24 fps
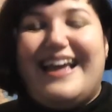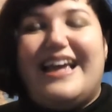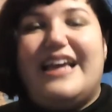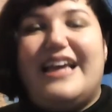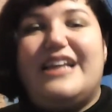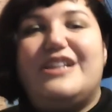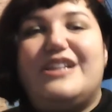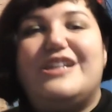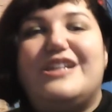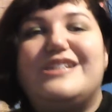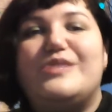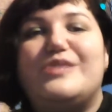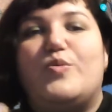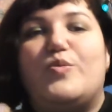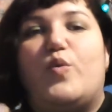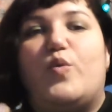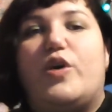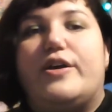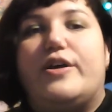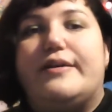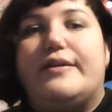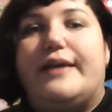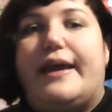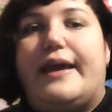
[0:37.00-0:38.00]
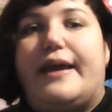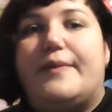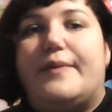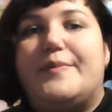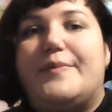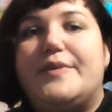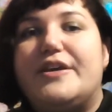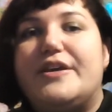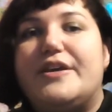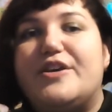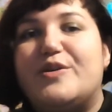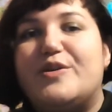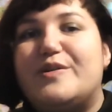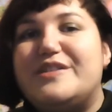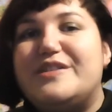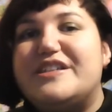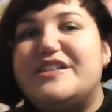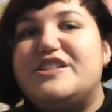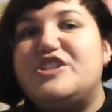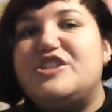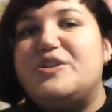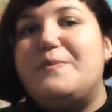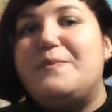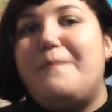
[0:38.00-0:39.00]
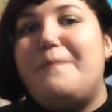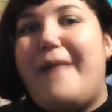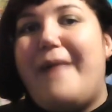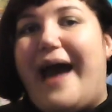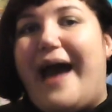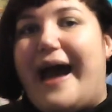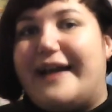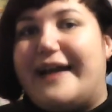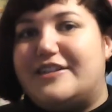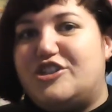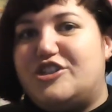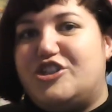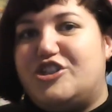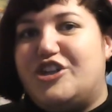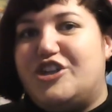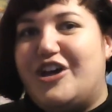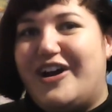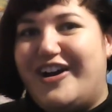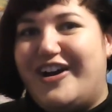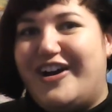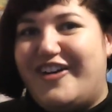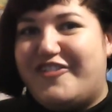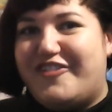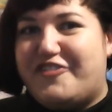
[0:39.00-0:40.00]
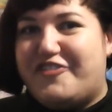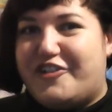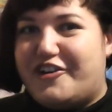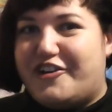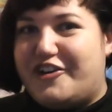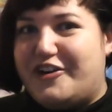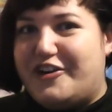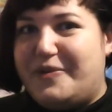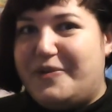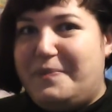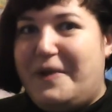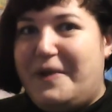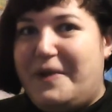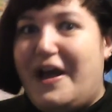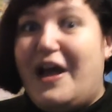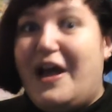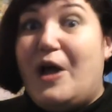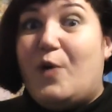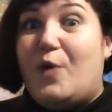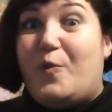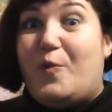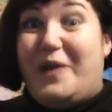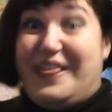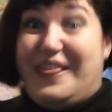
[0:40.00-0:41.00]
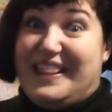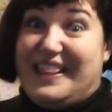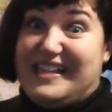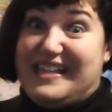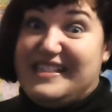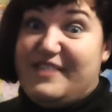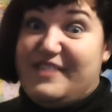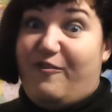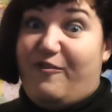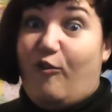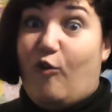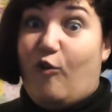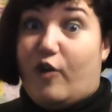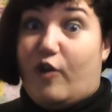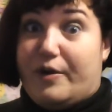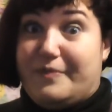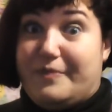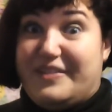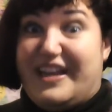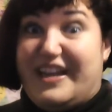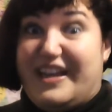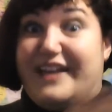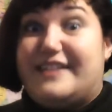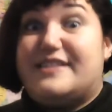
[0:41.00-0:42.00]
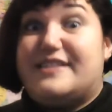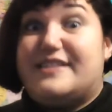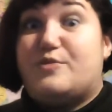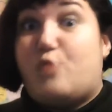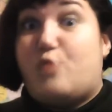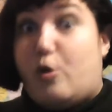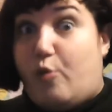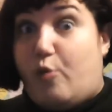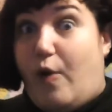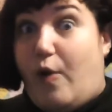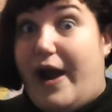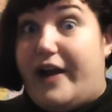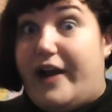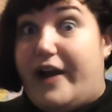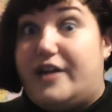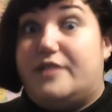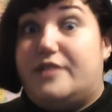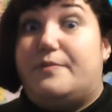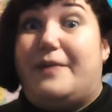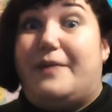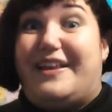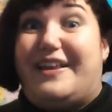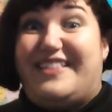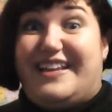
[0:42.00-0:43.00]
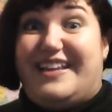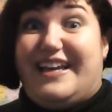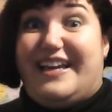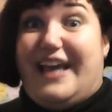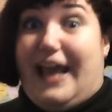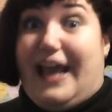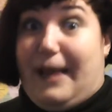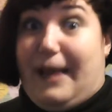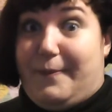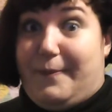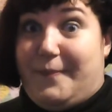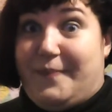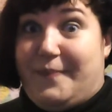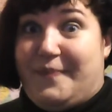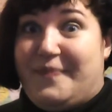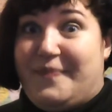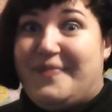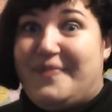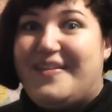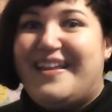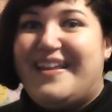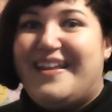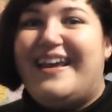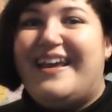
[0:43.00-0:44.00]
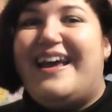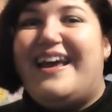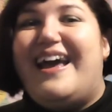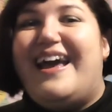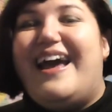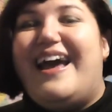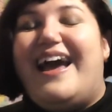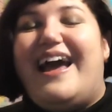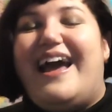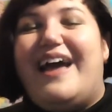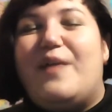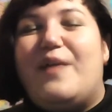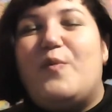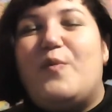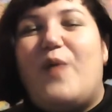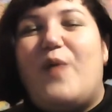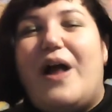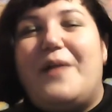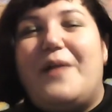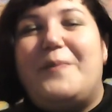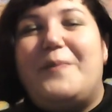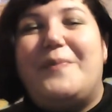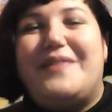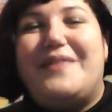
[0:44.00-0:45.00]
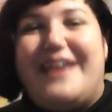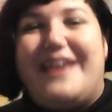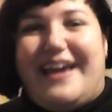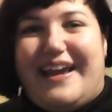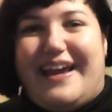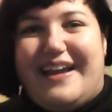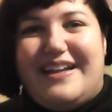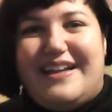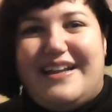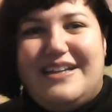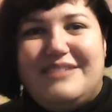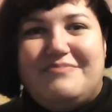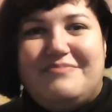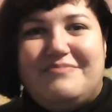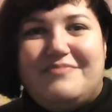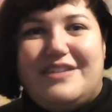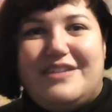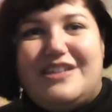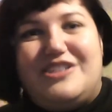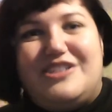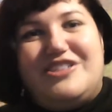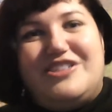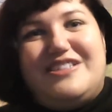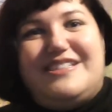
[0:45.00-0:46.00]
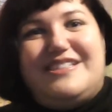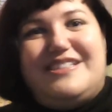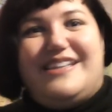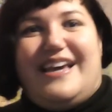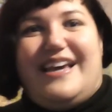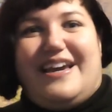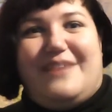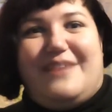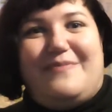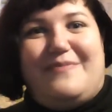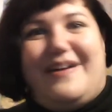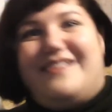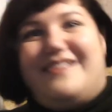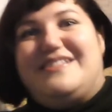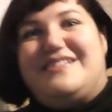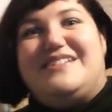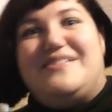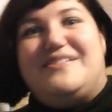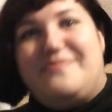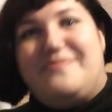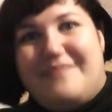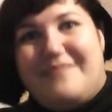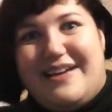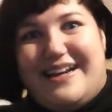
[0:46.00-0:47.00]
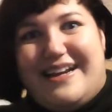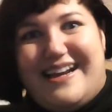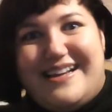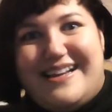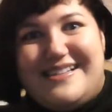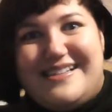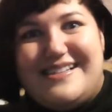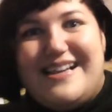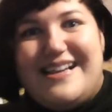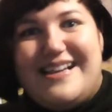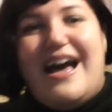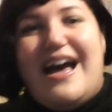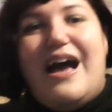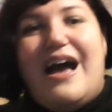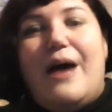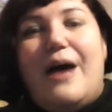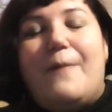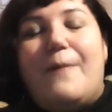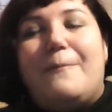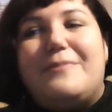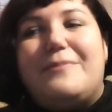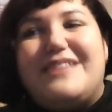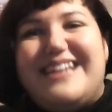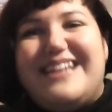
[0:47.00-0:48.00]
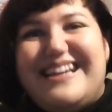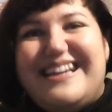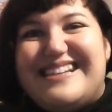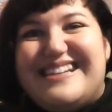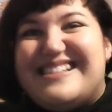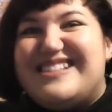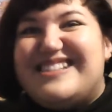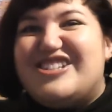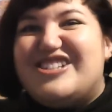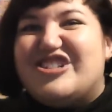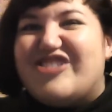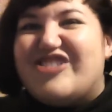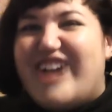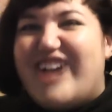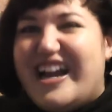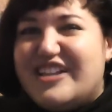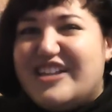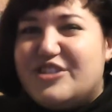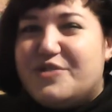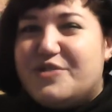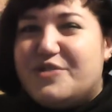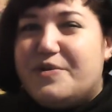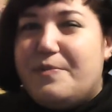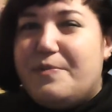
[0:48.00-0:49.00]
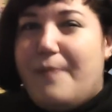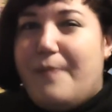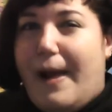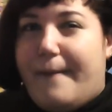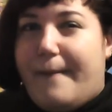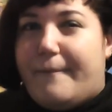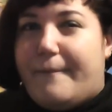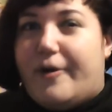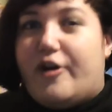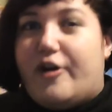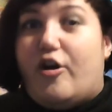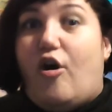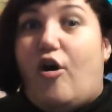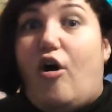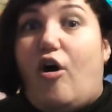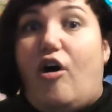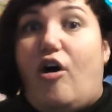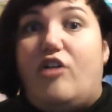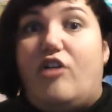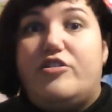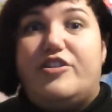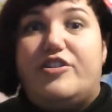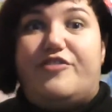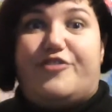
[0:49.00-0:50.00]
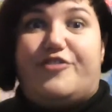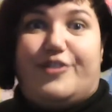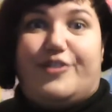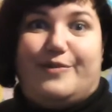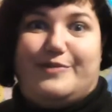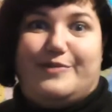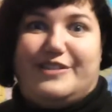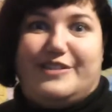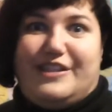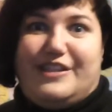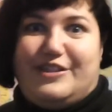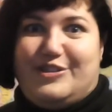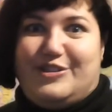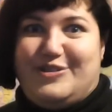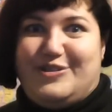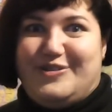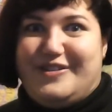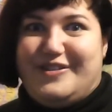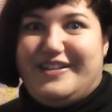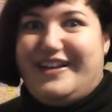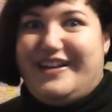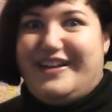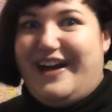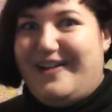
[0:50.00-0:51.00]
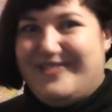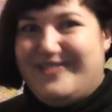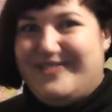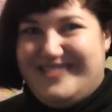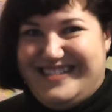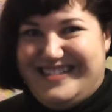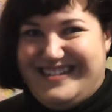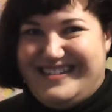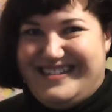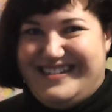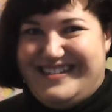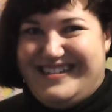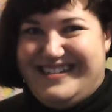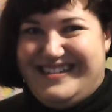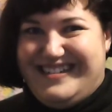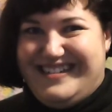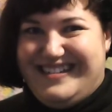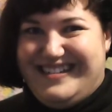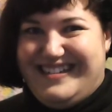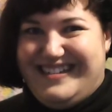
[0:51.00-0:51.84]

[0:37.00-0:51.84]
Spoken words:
In this wheel game, you need to match a verb with its form that is required by the game. And while playing, it should take about 2 minutes. Please try to remember all the verbs that you encounter.